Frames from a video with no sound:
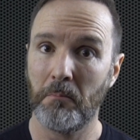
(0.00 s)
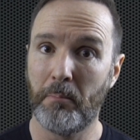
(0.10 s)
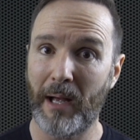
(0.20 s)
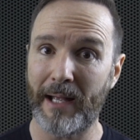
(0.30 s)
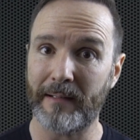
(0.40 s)

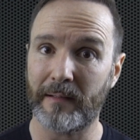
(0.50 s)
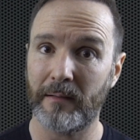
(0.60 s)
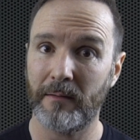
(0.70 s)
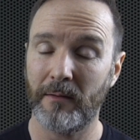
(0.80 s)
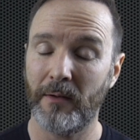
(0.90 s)
But
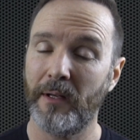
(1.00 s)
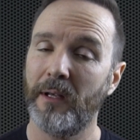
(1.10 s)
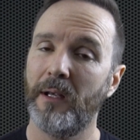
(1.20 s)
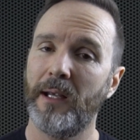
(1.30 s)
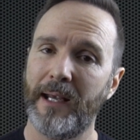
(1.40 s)

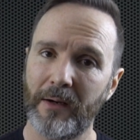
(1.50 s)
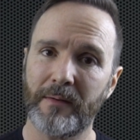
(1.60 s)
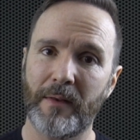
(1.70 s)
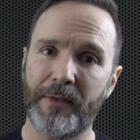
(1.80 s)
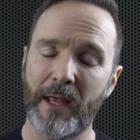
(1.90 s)

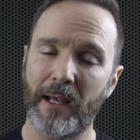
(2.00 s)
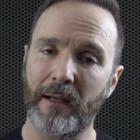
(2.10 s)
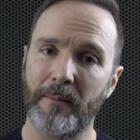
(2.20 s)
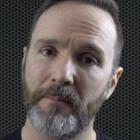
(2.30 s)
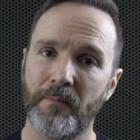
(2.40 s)
here's the thing.